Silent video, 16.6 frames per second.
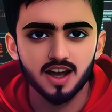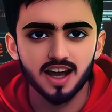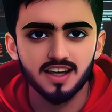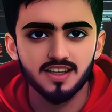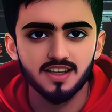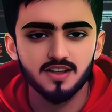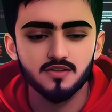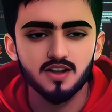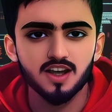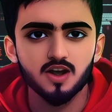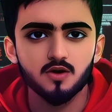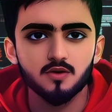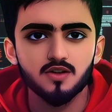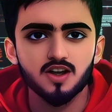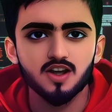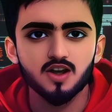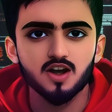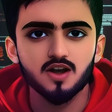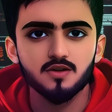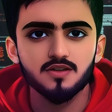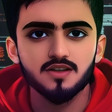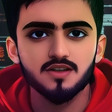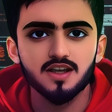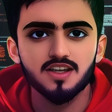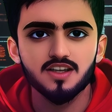text-to-video feature.
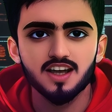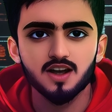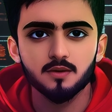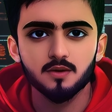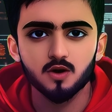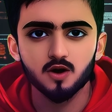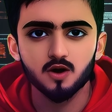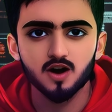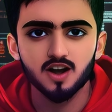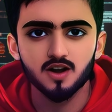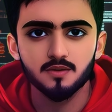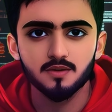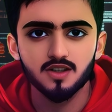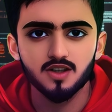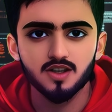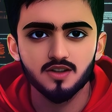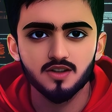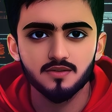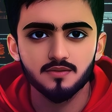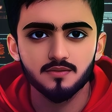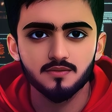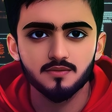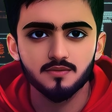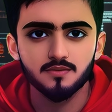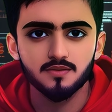Let's upload our image.
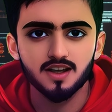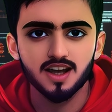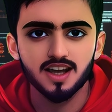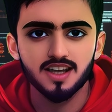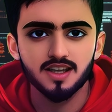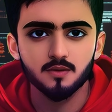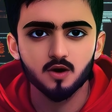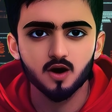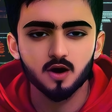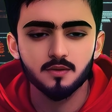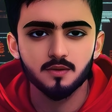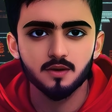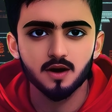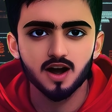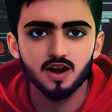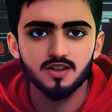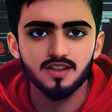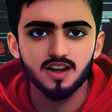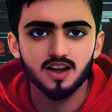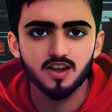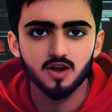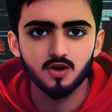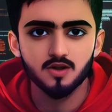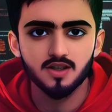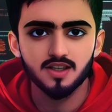In the prompt box,
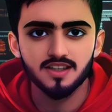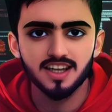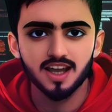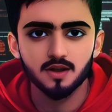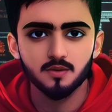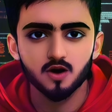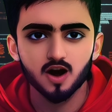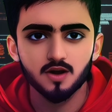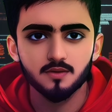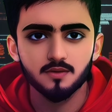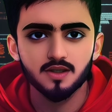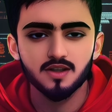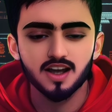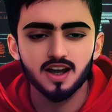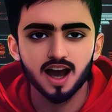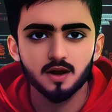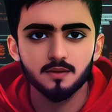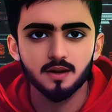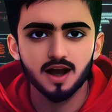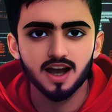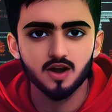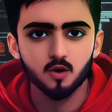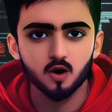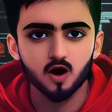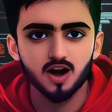I'll use the same prompt. A
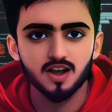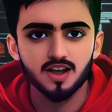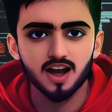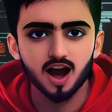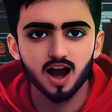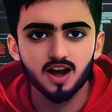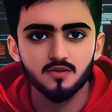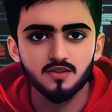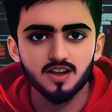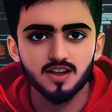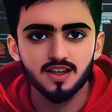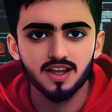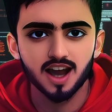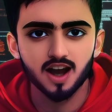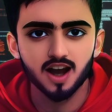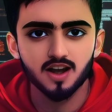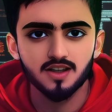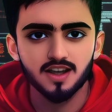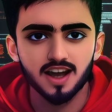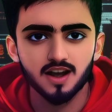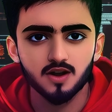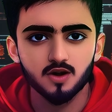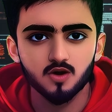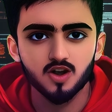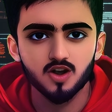man walking confidently on a
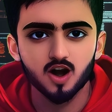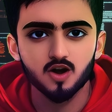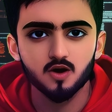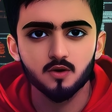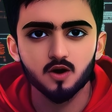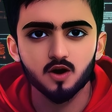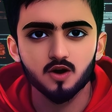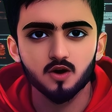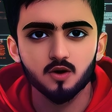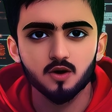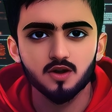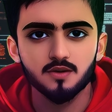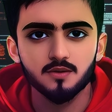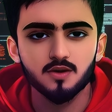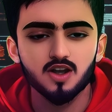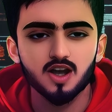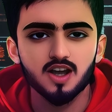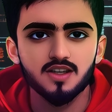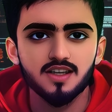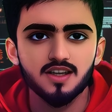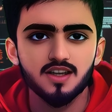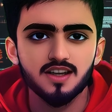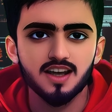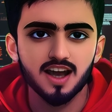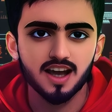narrow jungle road with a
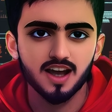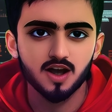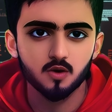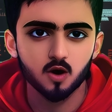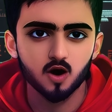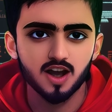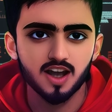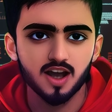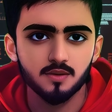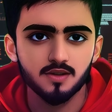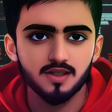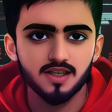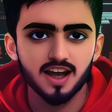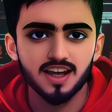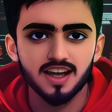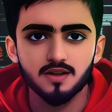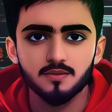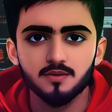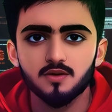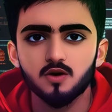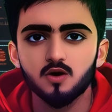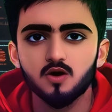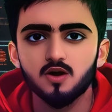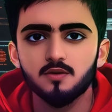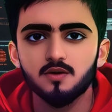majestic lion walking beside him.
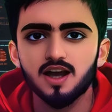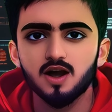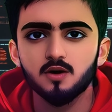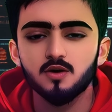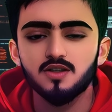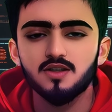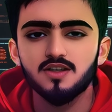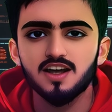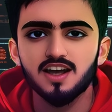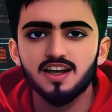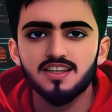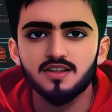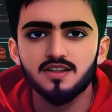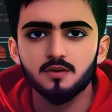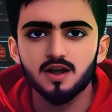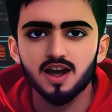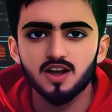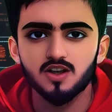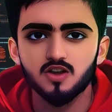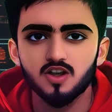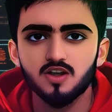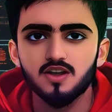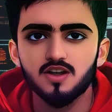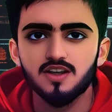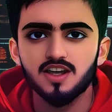You can play with the settings, but I'll
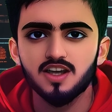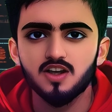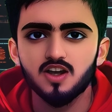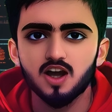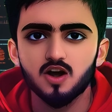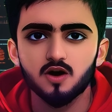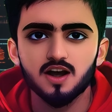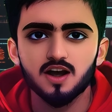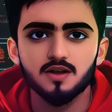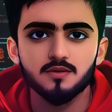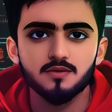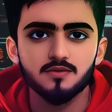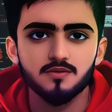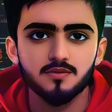just click Generate.